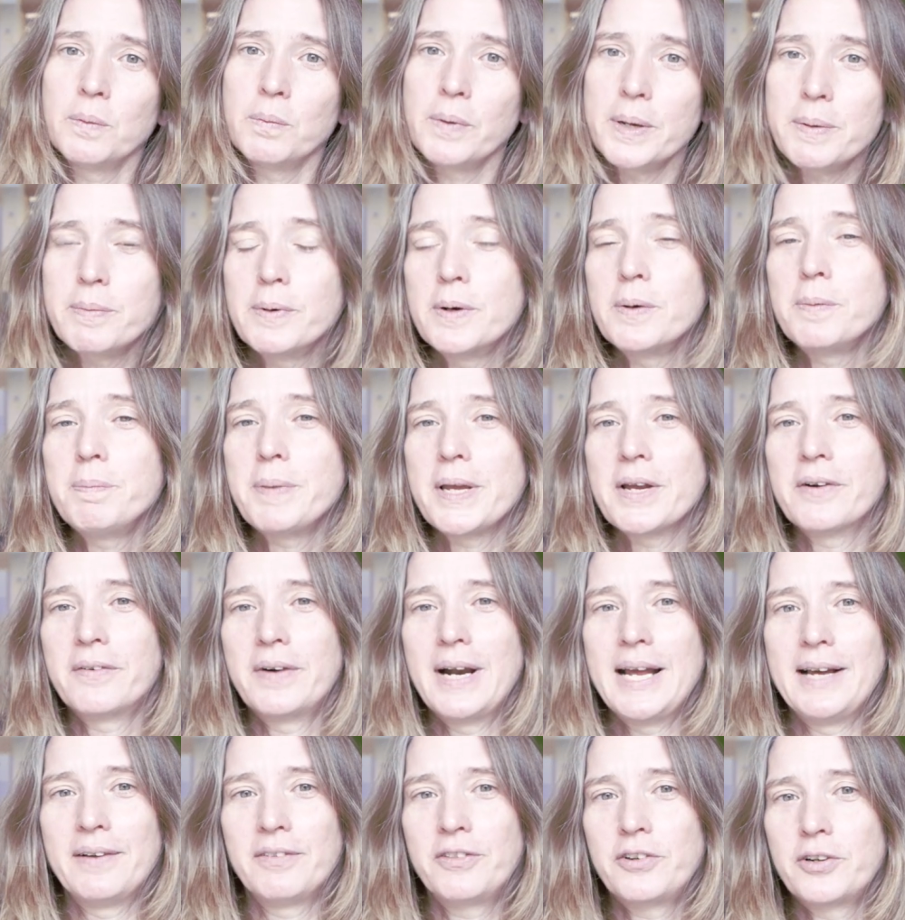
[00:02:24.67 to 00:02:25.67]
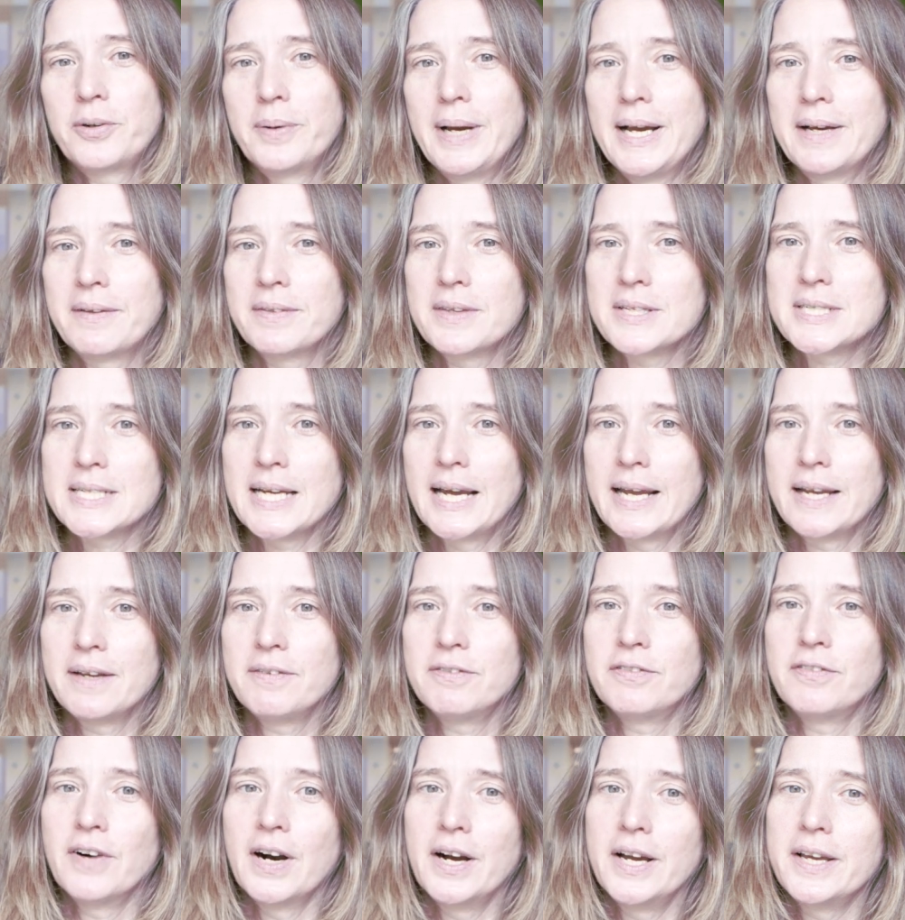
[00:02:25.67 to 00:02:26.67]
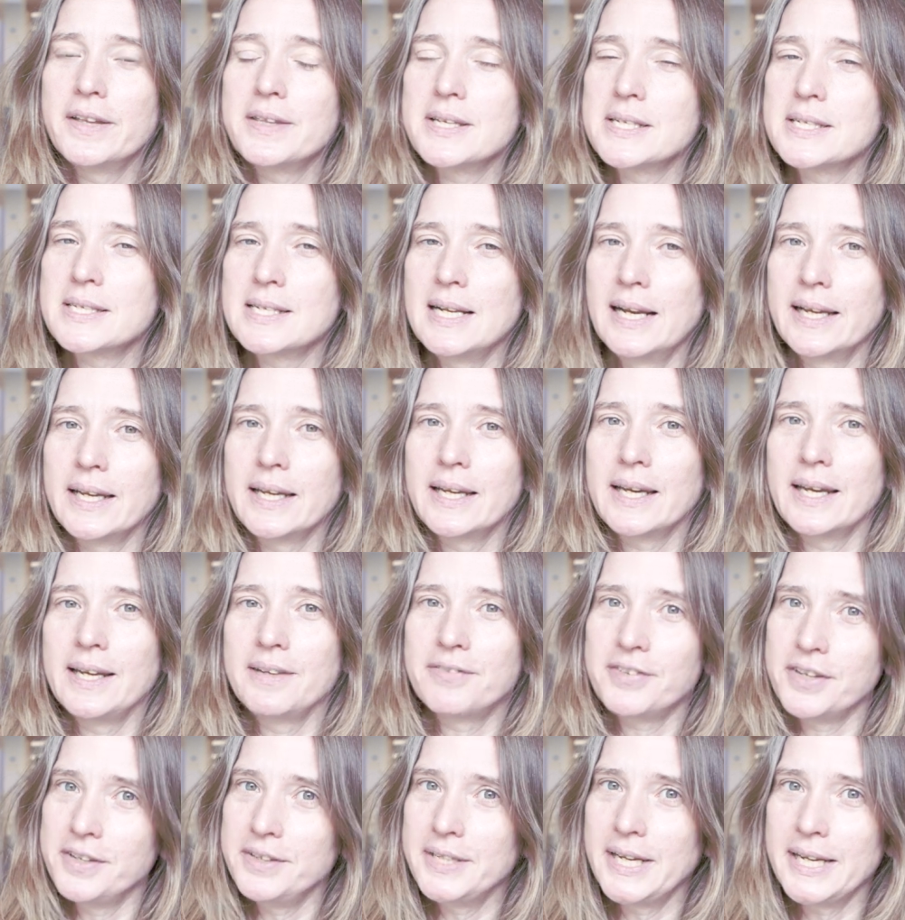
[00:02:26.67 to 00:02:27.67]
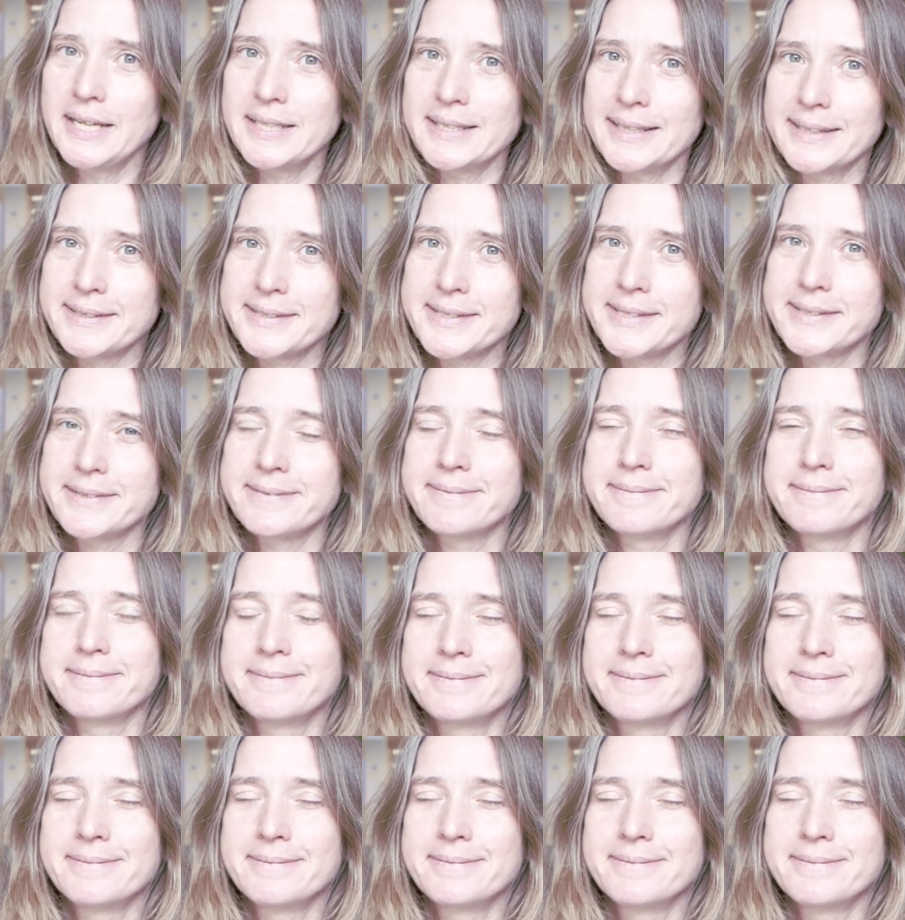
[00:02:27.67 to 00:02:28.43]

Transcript: We will be around throughout the day via this link if you need us.